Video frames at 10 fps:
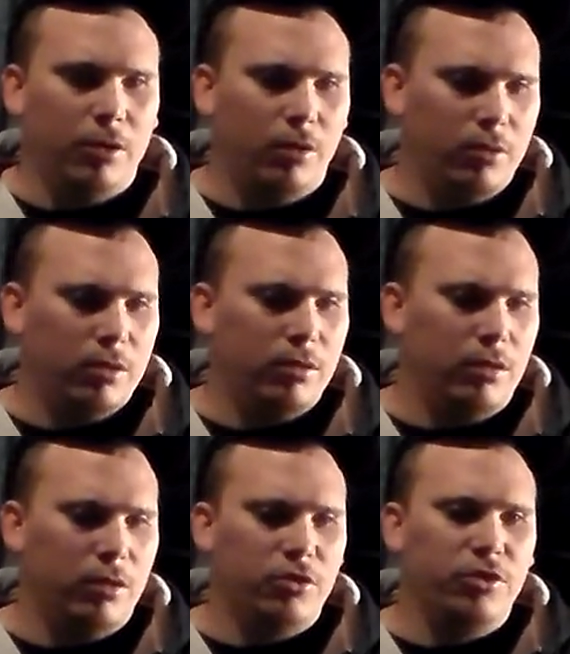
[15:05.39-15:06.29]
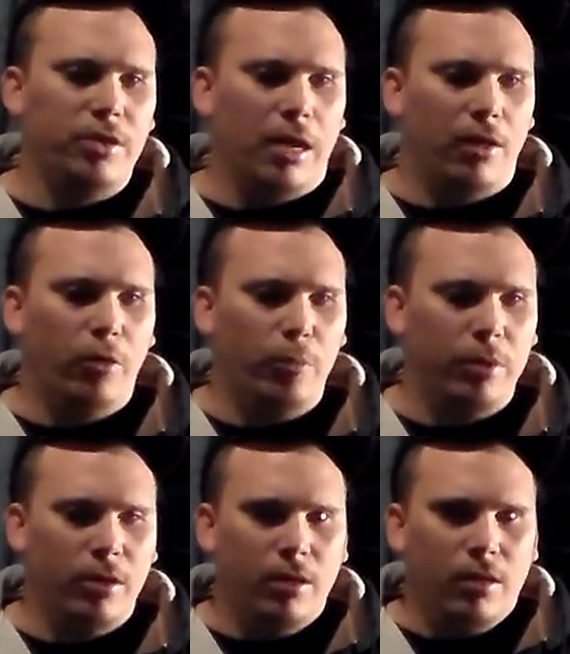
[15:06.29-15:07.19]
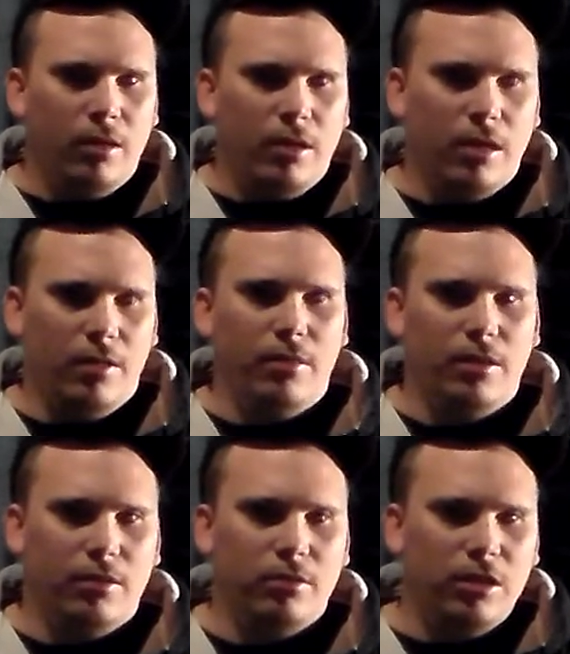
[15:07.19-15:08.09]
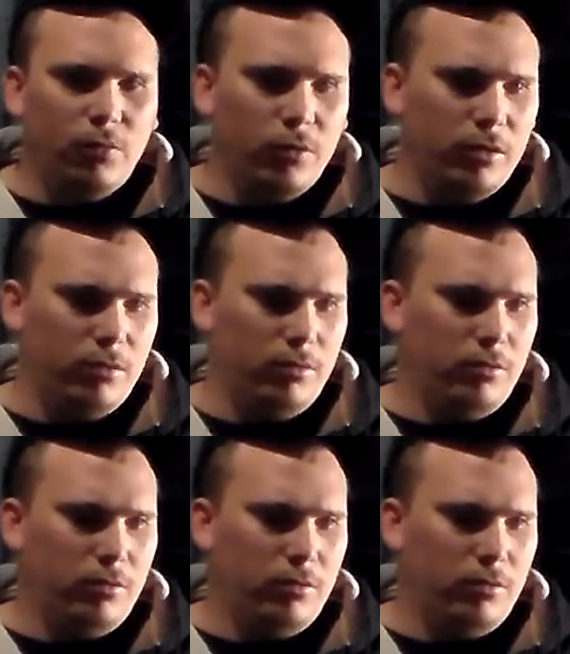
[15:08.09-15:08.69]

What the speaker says: You know, there's Yelp, and there's different